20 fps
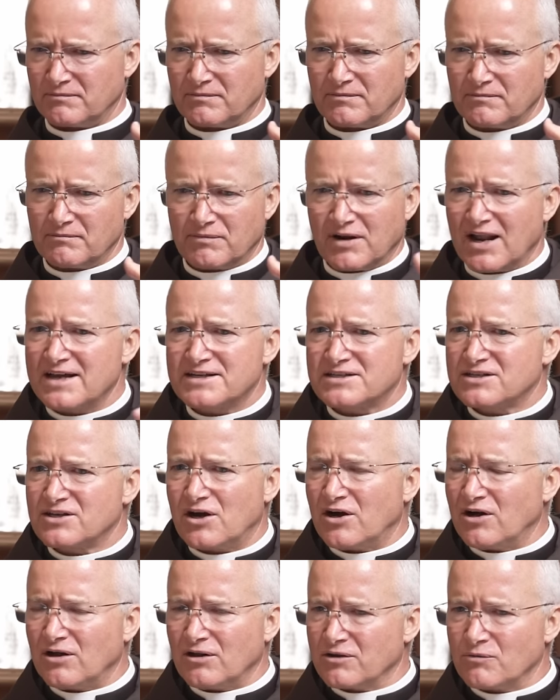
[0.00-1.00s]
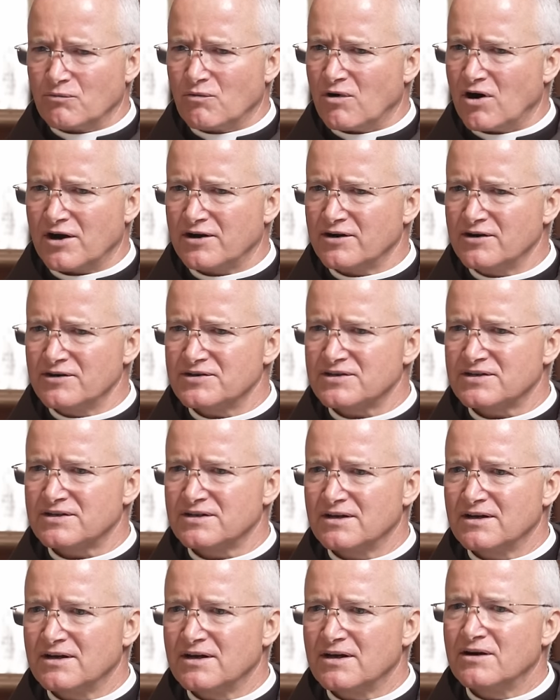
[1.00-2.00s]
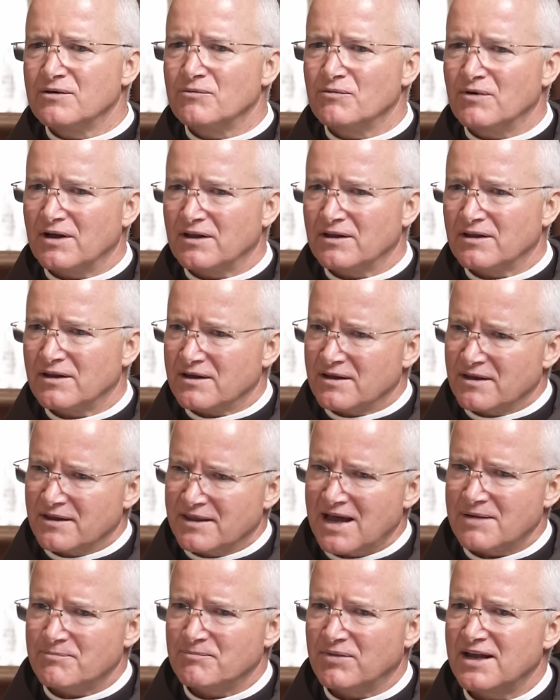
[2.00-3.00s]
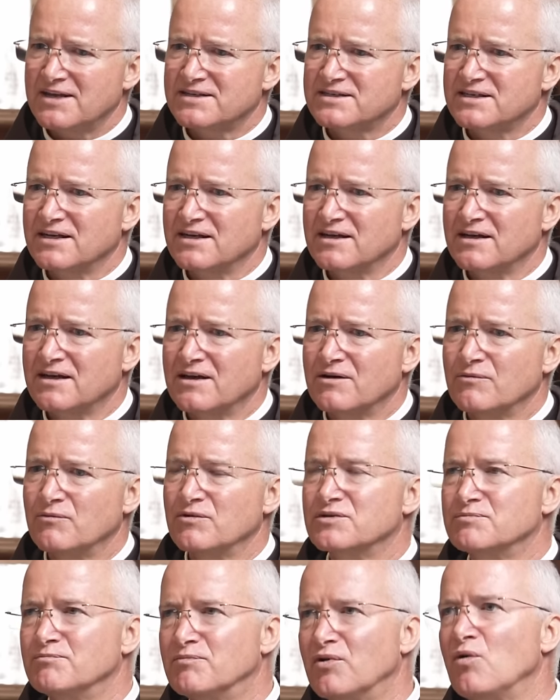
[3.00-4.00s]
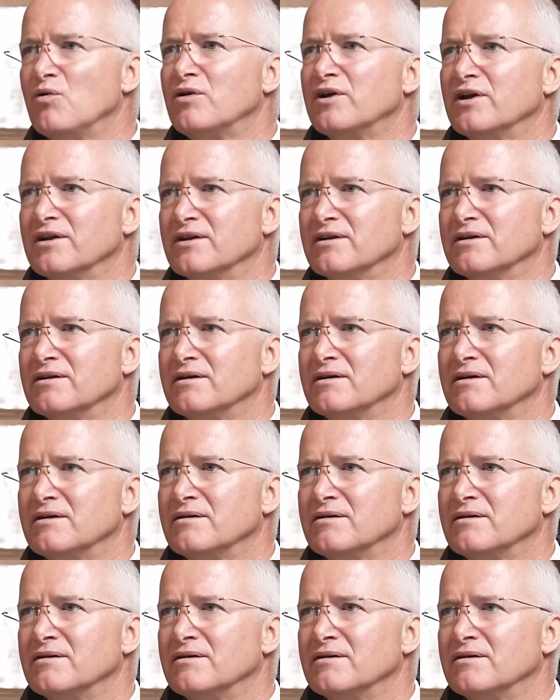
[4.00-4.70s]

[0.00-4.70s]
blessed all the waters, well, that blessing was broken